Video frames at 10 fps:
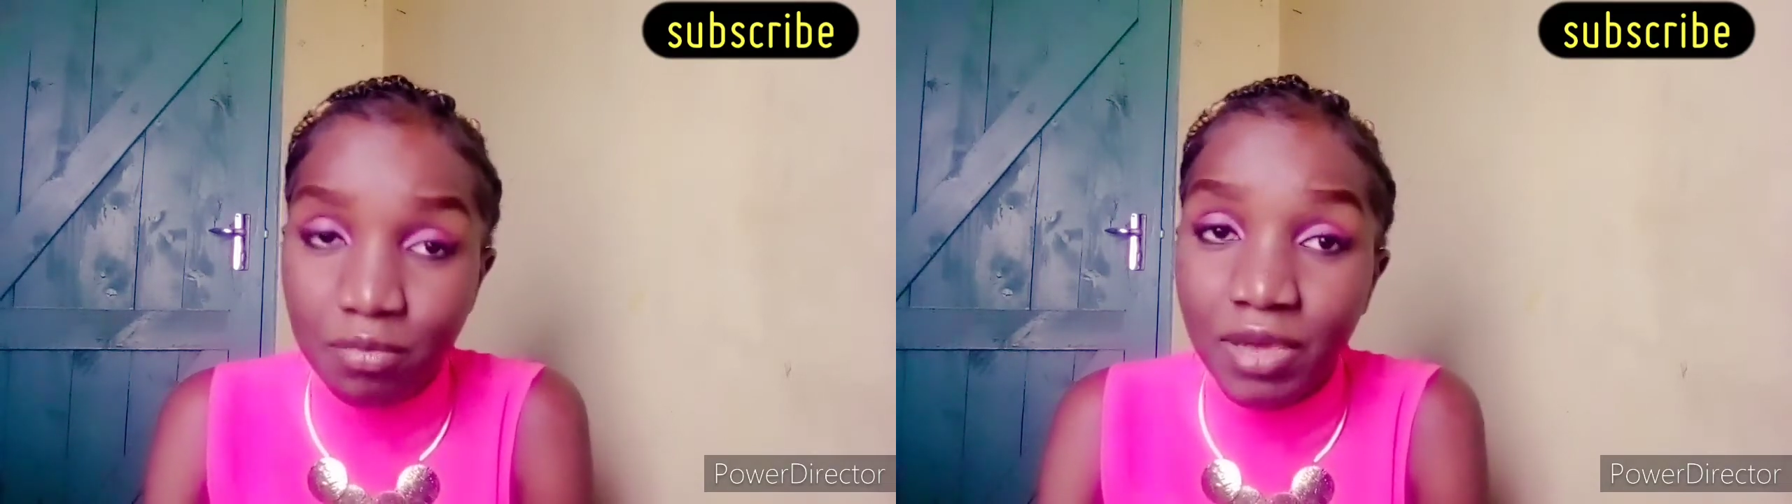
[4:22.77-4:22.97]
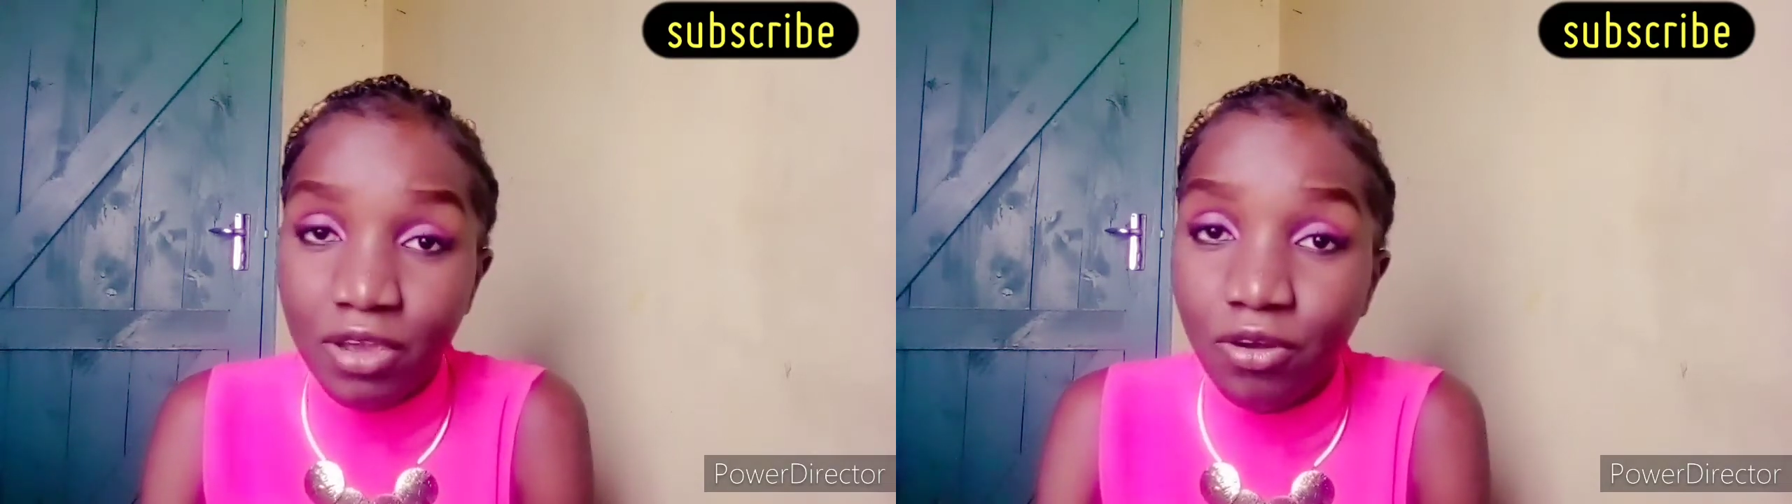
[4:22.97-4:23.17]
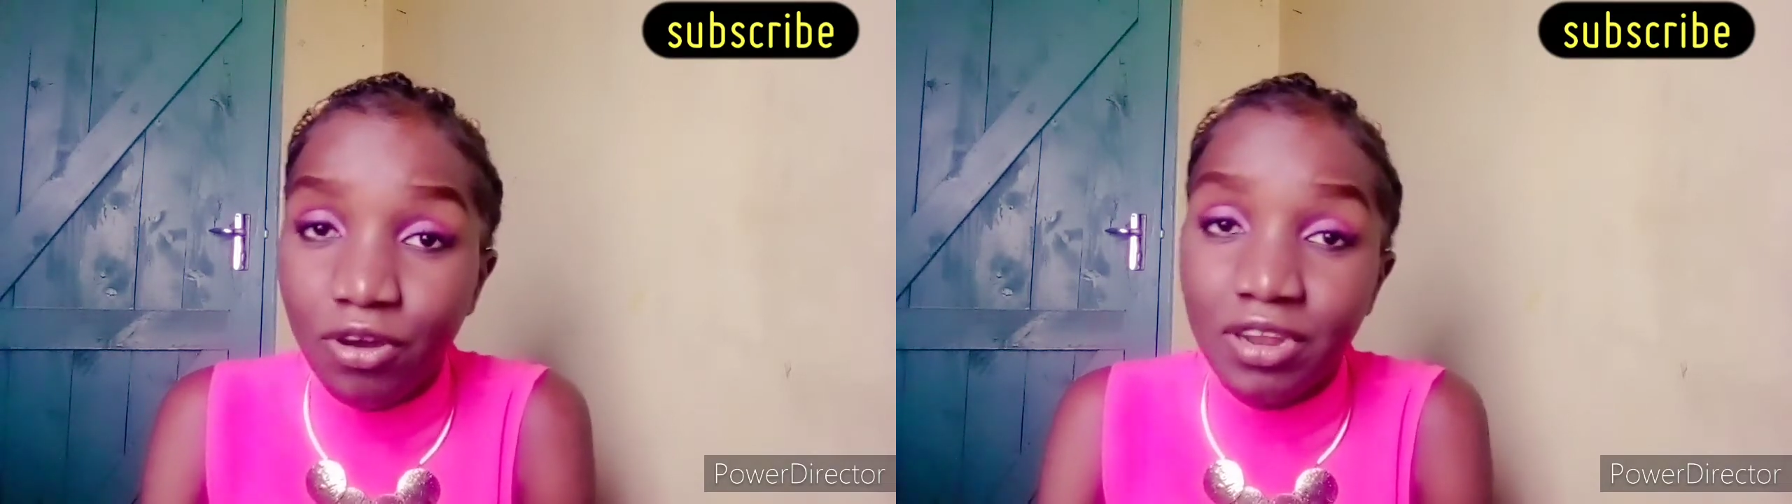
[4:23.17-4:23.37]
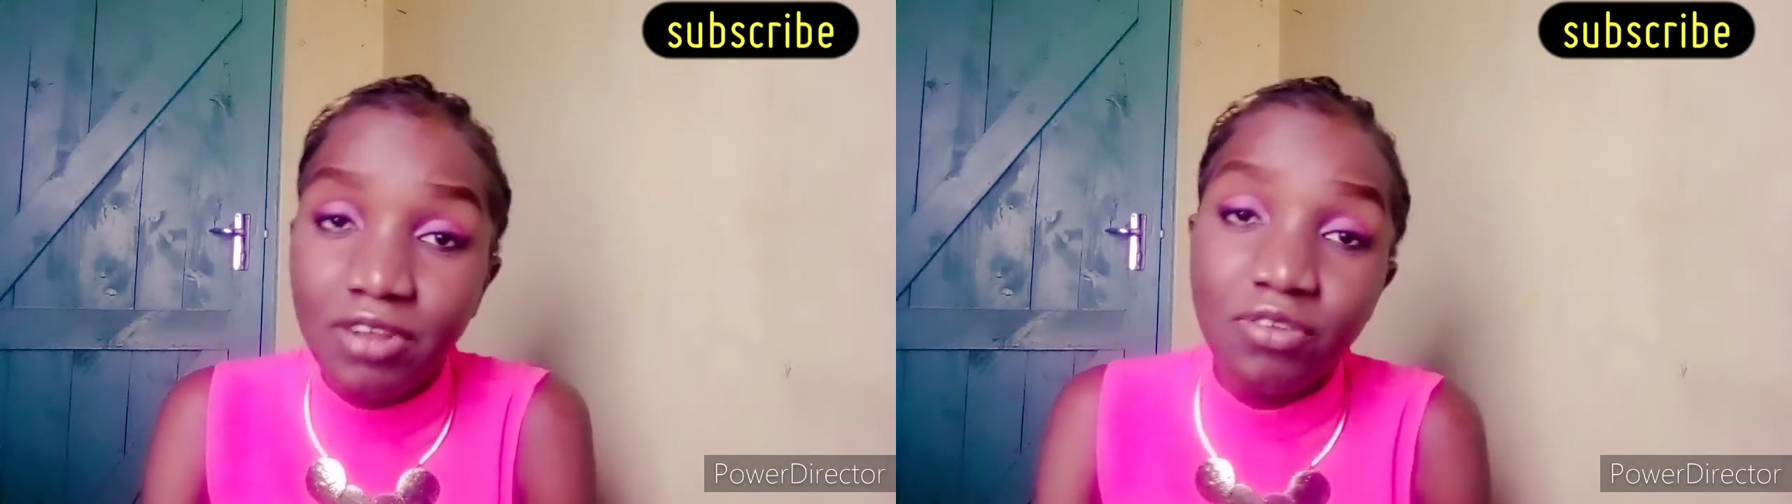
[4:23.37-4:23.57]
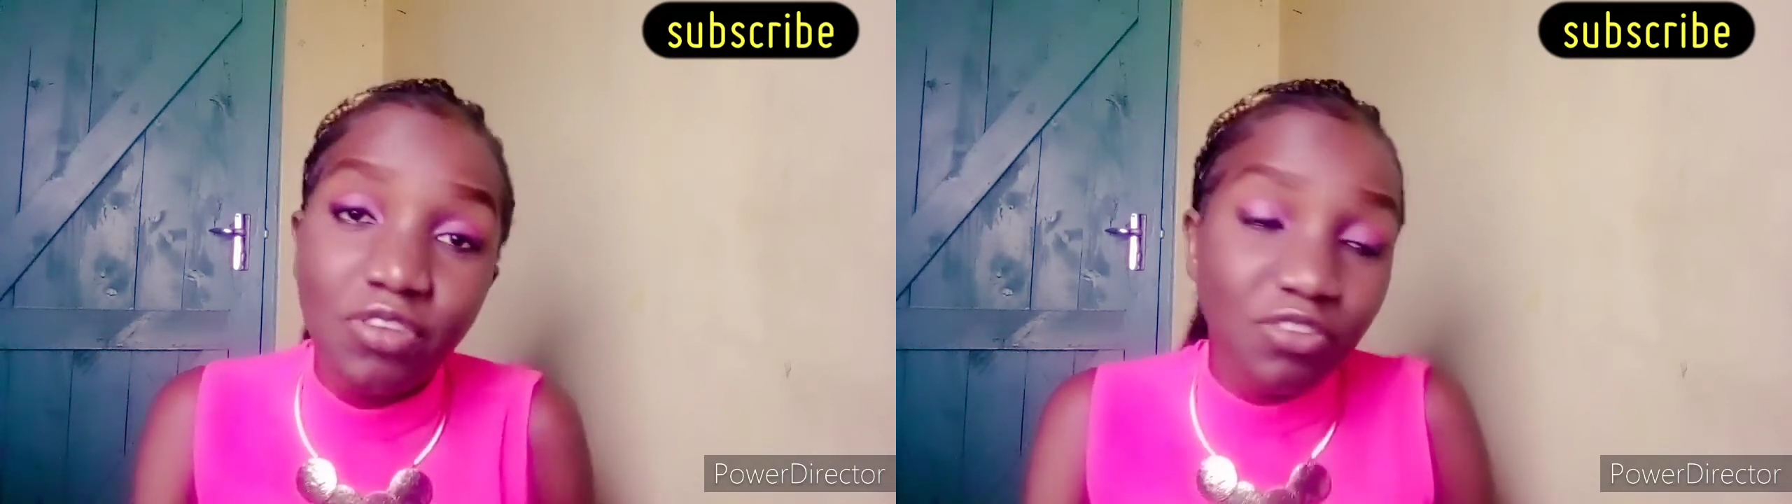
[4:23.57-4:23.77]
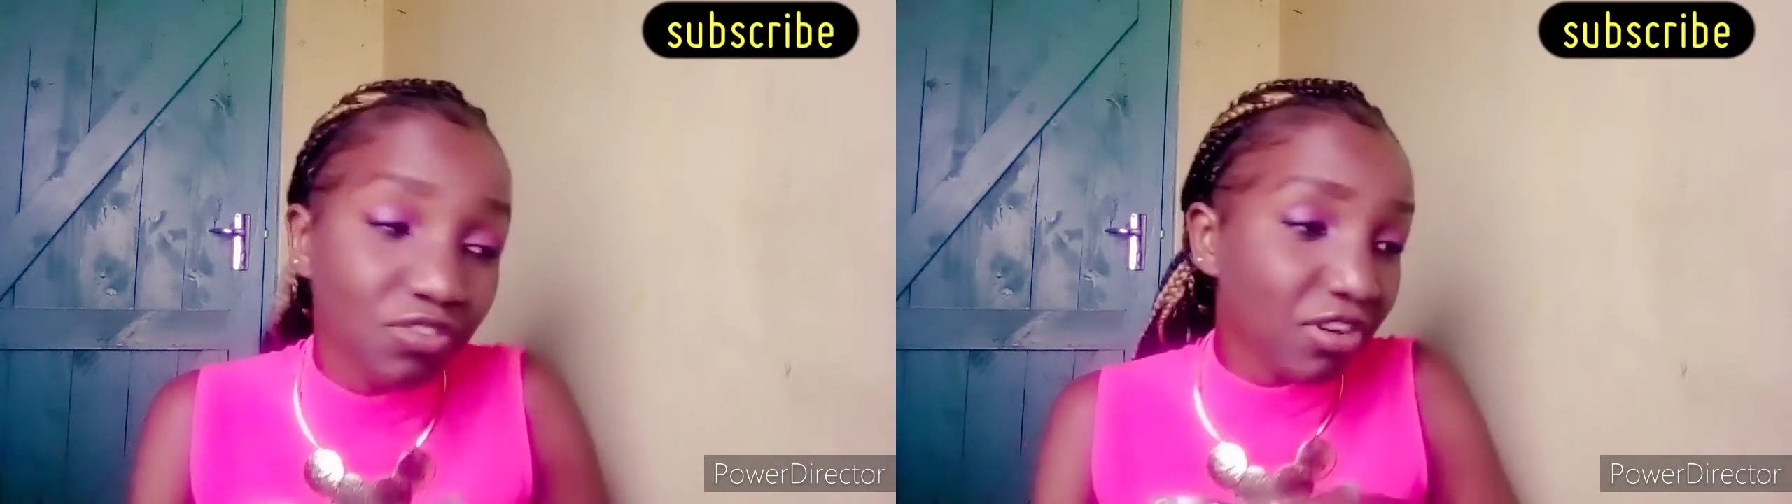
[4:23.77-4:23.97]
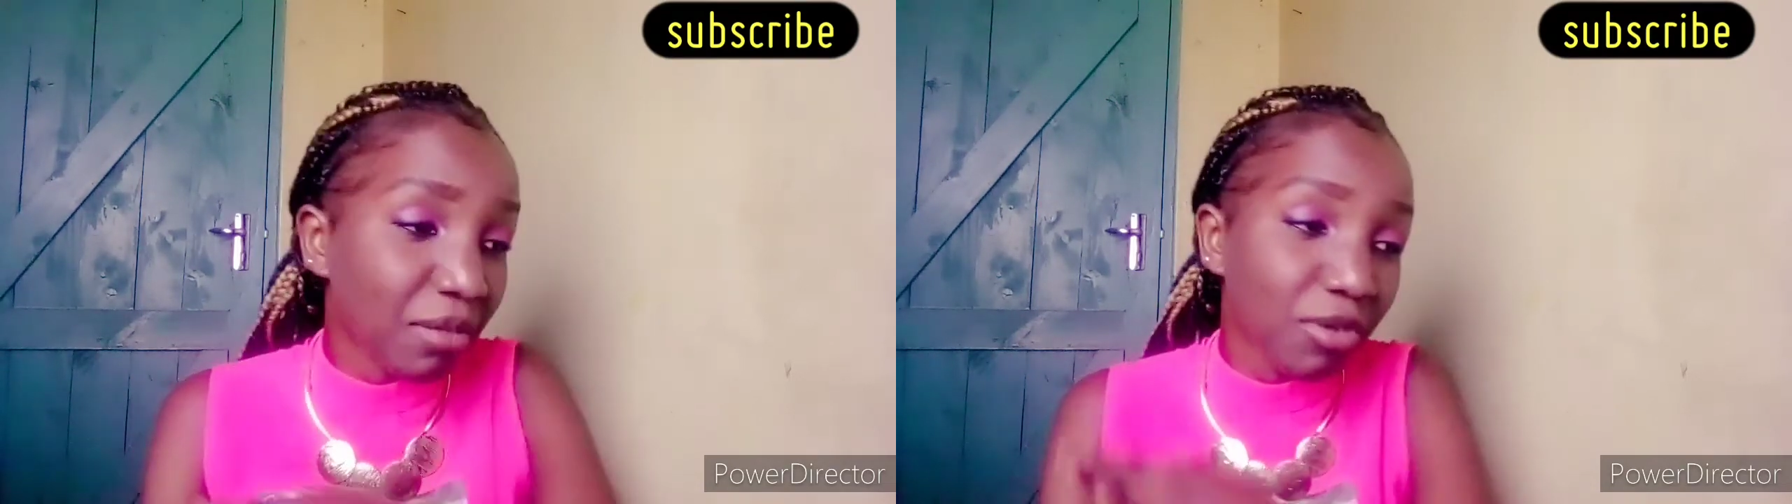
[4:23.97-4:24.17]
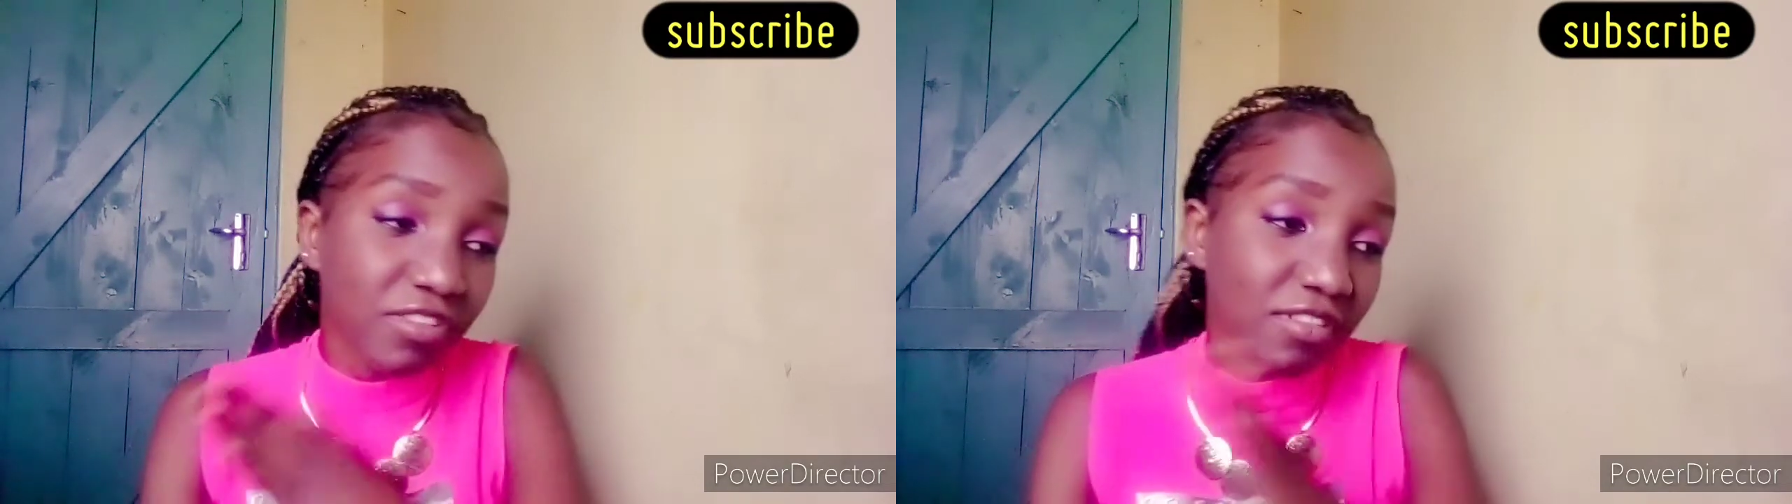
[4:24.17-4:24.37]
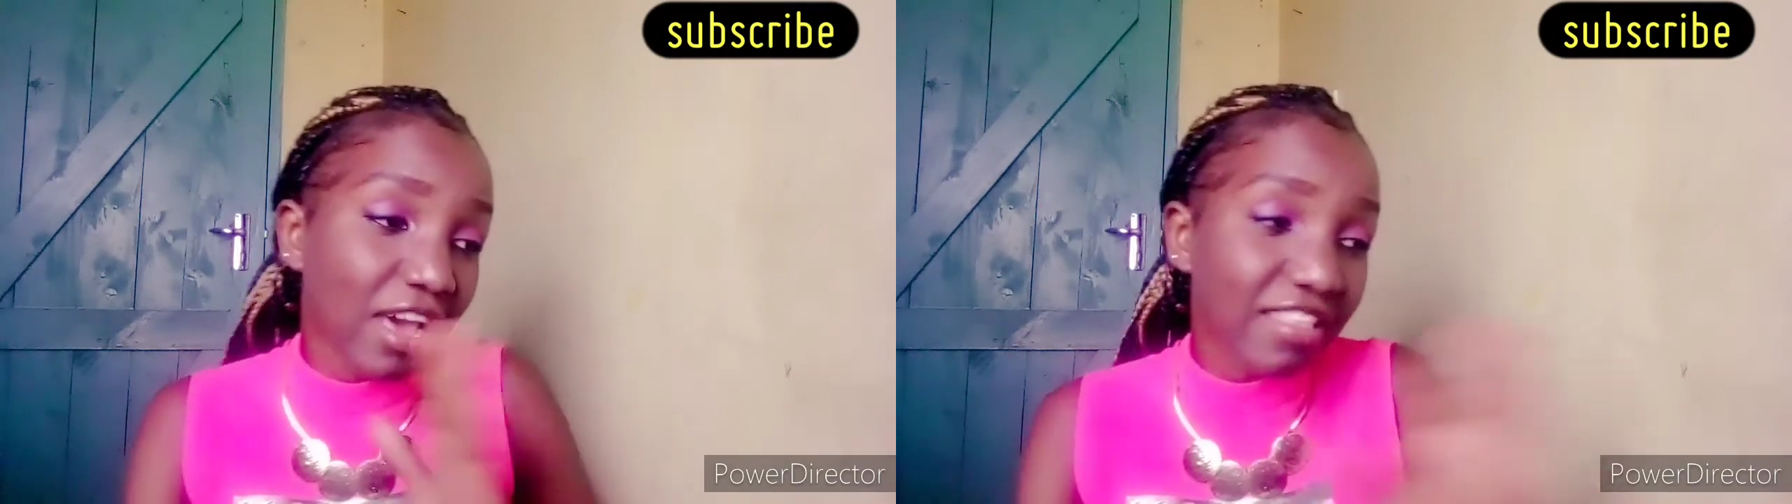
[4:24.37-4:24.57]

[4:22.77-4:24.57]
Oh my god, I don't want to talk about